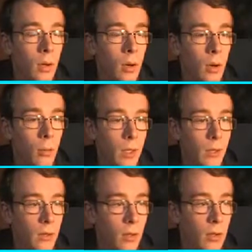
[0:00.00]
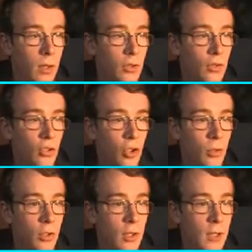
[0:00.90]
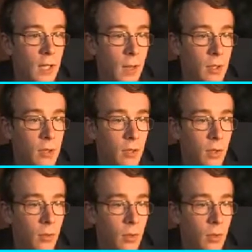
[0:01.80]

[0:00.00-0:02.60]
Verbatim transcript: Oh my god, it does so much damage to them.